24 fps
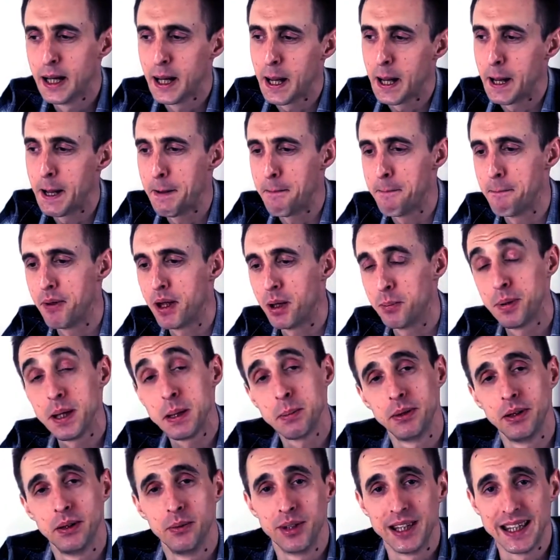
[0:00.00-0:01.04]
And
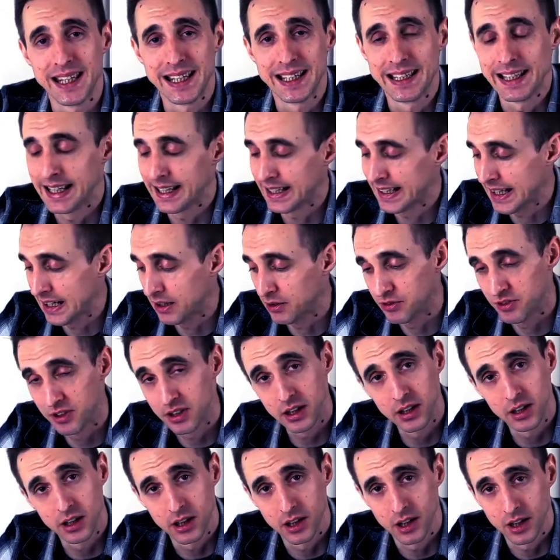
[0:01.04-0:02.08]
people within
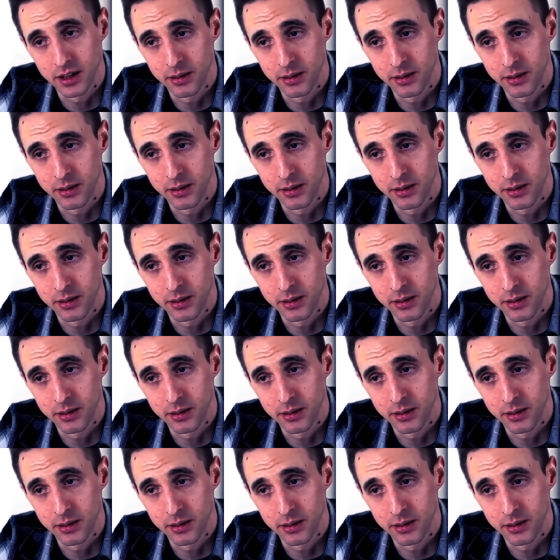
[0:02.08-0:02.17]
accounting